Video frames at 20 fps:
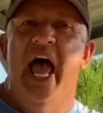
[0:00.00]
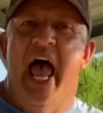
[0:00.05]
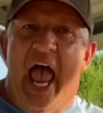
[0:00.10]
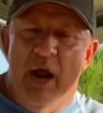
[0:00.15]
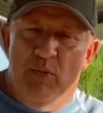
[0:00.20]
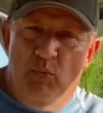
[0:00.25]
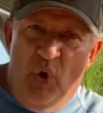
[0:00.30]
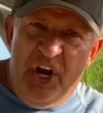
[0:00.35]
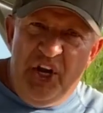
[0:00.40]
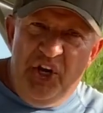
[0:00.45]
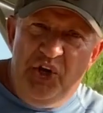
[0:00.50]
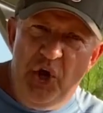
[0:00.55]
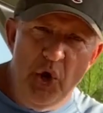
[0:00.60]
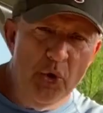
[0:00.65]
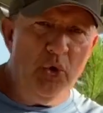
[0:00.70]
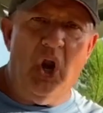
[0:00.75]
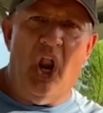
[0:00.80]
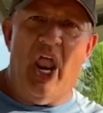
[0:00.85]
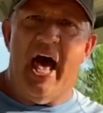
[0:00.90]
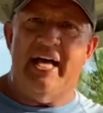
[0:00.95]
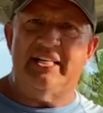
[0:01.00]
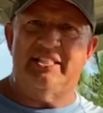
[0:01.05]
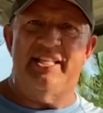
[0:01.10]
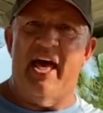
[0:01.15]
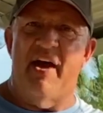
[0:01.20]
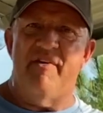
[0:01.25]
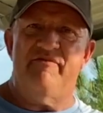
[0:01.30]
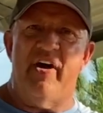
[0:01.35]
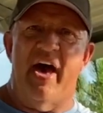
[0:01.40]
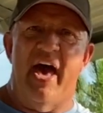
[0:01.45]
and we utilize
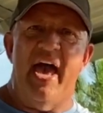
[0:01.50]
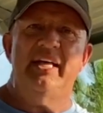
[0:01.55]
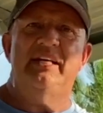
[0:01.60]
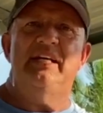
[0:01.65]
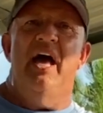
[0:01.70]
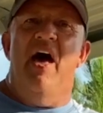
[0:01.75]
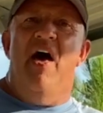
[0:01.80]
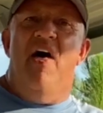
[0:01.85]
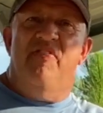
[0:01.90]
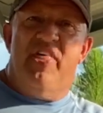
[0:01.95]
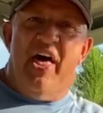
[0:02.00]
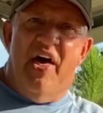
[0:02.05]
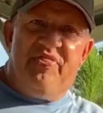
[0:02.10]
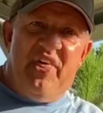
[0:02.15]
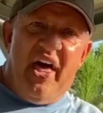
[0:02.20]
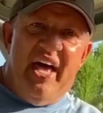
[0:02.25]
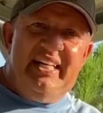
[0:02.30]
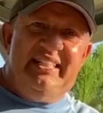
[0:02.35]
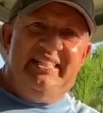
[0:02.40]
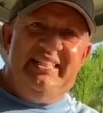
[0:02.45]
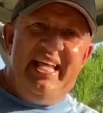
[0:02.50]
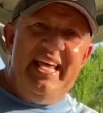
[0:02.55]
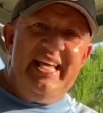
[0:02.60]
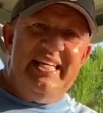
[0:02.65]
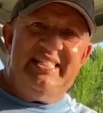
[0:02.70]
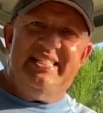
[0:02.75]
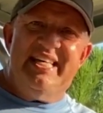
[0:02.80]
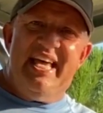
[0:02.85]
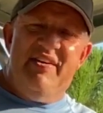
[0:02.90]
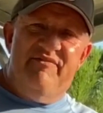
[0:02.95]
that fact that that
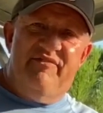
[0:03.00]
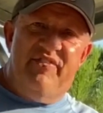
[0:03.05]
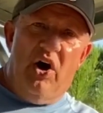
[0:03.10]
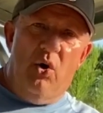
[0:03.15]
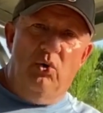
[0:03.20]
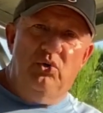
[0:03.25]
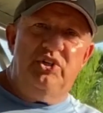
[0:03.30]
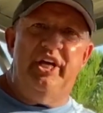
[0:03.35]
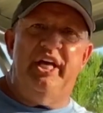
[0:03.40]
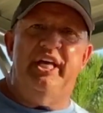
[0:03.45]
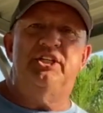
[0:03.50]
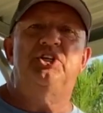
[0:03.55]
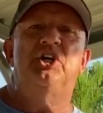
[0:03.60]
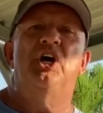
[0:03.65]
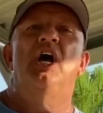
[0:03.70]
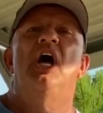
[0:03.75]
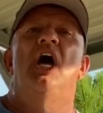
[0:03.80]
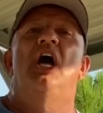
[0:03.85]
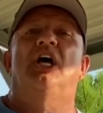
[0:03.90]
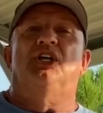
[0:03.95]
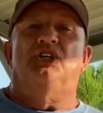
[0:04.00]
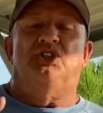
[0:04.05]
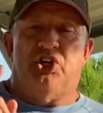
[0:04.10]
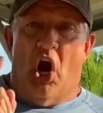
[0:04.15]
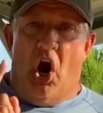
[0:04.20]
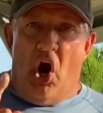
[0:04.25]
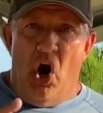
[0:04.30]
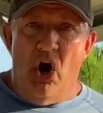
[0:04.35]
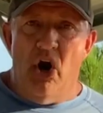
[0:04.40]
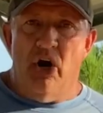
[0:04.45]
DC voltage
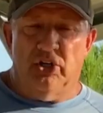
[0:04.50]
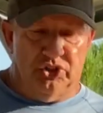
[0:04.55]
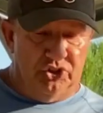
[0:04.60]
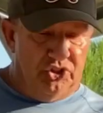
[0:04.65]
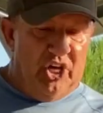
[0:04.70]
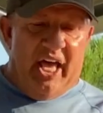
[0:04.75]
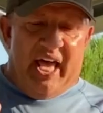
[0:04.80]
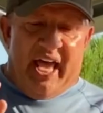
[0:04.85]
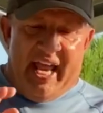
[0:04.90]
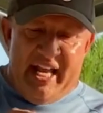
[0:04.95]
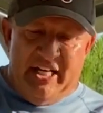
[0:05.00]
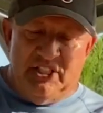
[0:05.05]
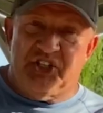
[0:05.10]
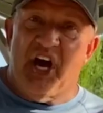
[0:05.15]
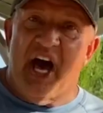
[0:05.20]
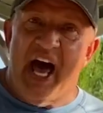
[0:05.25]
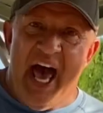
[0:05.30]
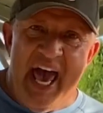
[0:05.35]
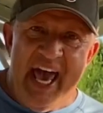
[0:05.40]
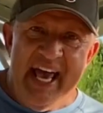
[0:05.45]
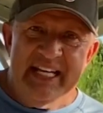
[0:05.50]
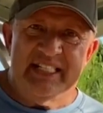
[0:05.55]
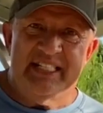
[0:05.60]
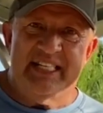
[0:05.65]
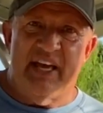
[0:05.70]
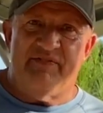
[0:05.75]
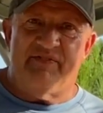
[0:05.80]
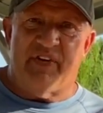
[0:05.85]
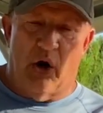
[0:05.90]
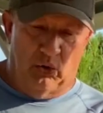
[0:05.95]
turns into
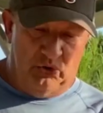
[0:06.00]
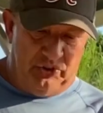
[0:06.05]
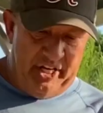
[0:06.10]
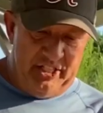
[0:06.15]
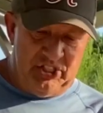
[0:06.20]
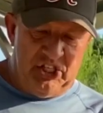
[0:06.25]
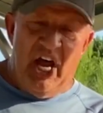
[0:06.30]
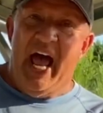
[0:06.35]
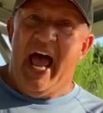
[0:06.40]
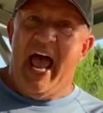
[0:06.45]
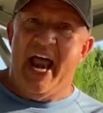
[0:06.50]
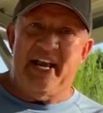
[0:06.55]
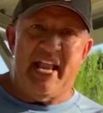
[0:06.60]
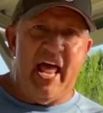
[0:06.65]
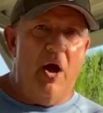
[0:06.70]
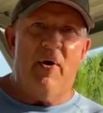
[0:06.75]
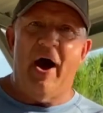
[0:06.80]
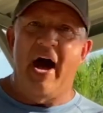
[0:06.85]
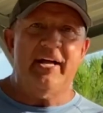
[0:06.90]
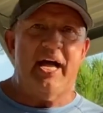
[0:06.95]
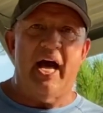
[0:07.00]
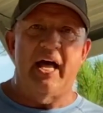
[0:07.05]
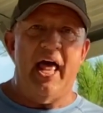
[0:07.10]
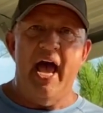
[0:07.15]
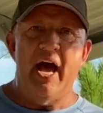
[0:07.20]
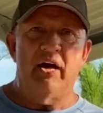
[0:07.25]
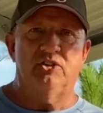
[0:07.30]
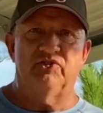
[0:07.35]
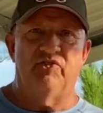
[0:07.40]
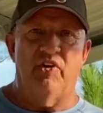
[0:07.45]
AC voltage, and now I got
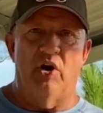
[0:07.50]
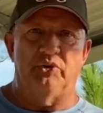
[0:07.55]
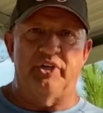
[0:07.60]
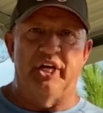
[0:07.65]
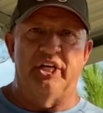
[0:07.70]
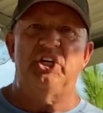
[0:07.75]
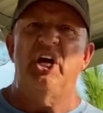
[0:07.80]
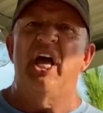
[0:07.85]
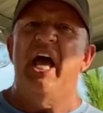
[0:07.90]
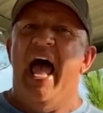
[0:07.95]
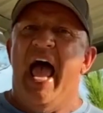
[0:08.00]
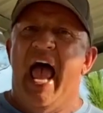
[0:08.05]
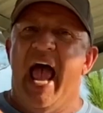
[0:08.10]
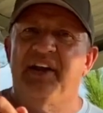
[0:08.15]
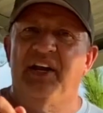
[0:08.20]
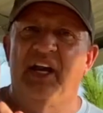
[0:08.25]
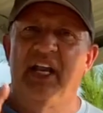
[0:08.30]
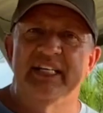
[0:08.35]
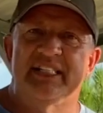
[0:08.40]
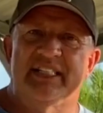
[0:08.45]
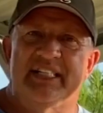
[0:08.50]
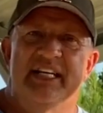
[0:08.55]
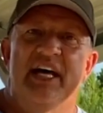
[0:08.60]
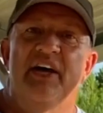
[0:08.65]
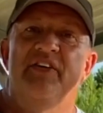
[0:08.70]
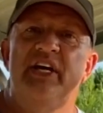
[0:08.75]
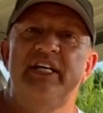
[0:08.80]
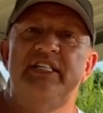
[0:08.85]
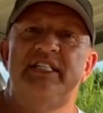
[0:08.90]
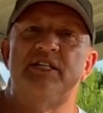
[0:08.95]
house voltage. And listen,
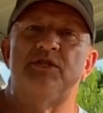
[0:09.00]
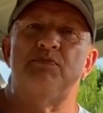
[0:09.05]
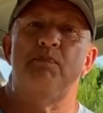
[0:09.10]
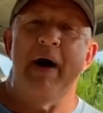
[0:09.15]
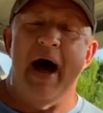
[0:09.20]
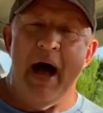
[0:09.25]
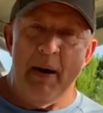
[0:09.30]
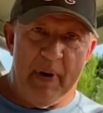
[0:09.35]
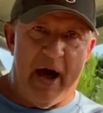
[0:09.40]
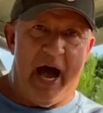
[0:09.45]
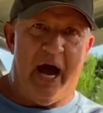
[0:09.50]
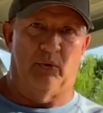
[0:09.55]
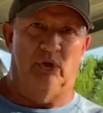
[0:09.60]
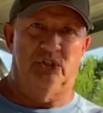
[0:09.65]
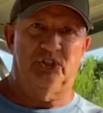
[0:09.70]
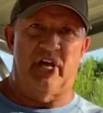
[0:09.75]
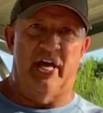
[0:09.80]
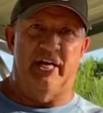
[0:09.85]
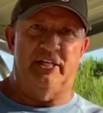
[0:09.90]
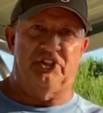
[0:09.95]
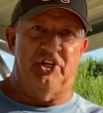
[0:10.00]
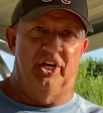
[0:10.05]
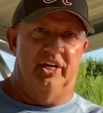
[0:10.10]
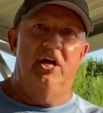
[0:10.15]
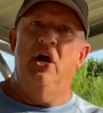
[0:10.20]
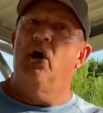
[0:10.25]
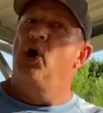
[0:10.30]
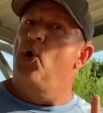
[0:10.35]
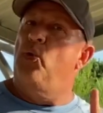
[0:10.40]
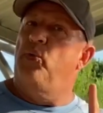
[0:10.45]
this is my power station.
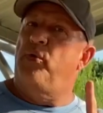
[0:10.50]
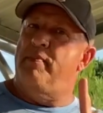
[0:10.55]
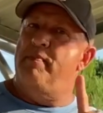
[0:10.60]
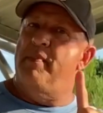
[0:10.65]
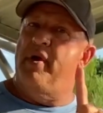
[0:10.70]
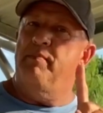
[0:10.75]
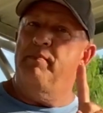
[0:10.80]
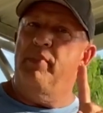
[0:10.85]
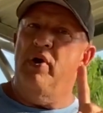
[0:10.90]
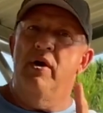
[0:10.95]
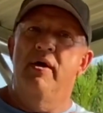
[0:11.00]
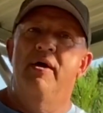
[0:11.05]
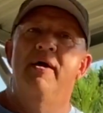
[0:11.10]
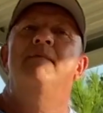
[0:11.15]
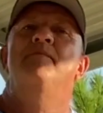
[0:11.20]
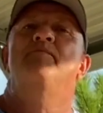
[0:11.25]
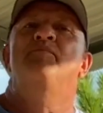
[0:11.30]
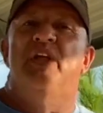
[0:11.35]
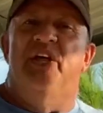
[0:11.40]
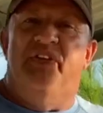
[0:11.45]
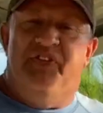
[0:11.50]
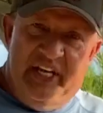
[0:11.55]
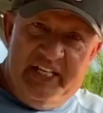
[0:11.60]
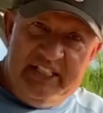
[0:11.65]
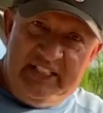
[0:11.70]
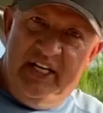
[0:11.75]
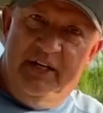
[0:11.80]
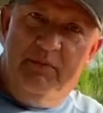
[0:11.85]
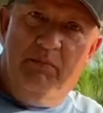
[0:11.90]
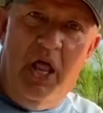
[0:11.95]
Remember, this
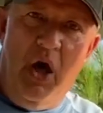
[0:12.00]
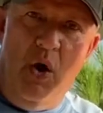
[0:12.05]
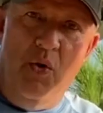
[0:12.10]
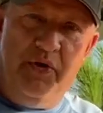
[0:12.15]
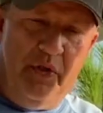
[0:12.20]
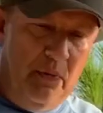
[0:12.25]
doesn't belong to